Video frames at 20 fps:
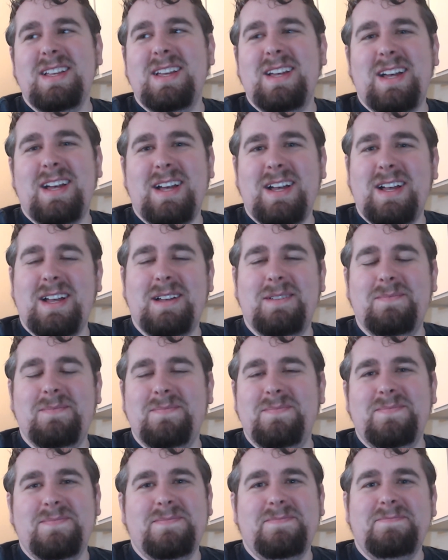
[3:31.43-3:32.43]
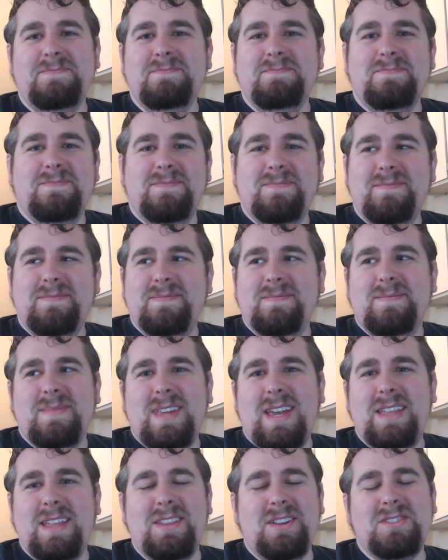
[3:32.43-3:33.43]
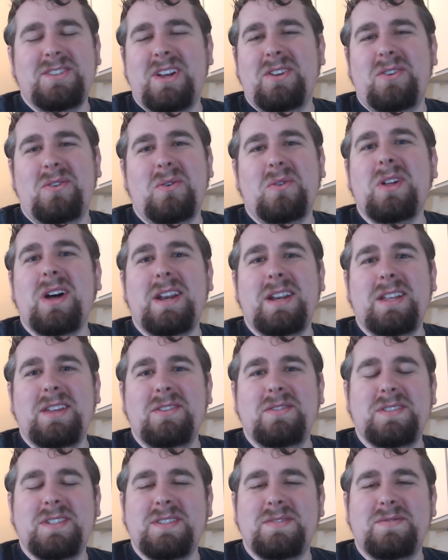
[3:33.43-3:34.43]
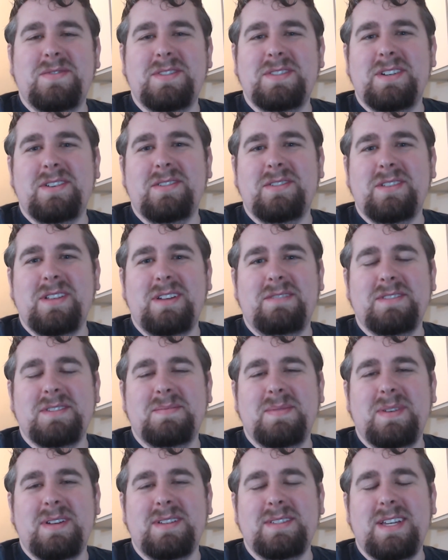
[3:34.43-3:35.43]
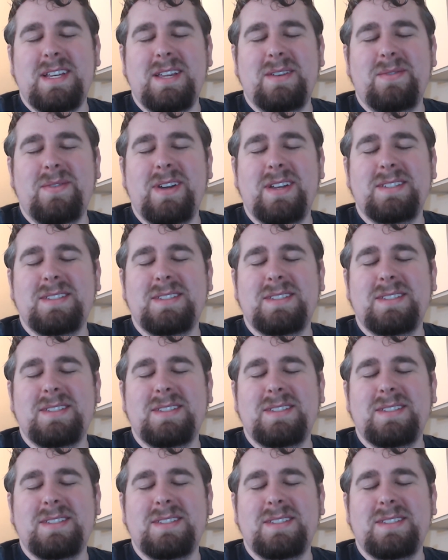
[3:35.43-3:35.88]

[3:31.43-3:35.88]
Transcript: And there's not a whole lot of uses for 0 level spells anyway.